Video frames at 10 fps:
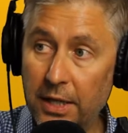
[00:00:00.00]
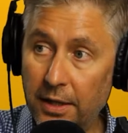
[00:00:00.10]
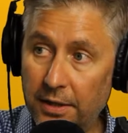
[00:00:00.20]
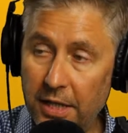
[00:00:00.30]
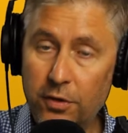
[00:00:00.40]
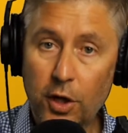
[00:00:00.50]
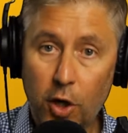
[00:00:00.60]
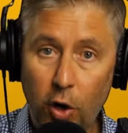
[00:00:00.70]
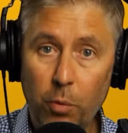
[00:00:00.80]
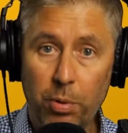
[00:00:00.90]
Did the
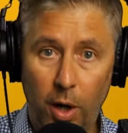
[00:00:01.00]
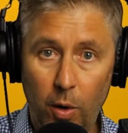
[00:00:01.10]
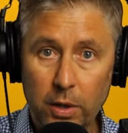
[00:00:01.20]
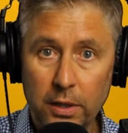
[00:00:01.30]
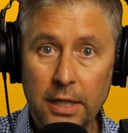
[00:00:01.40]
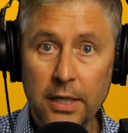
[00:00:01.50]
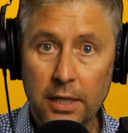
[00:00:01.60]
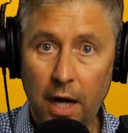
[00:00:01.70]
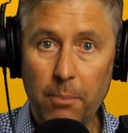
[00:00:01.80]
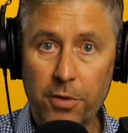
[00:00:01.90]
co-broke
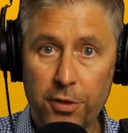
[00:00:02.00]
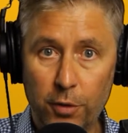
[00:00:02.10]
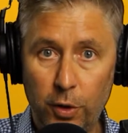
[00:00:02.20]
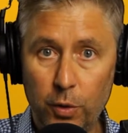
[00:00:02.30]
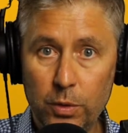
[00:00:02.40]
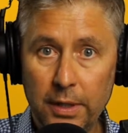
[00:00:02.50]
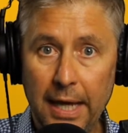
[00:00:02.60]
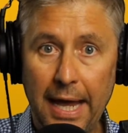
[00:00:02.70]
come through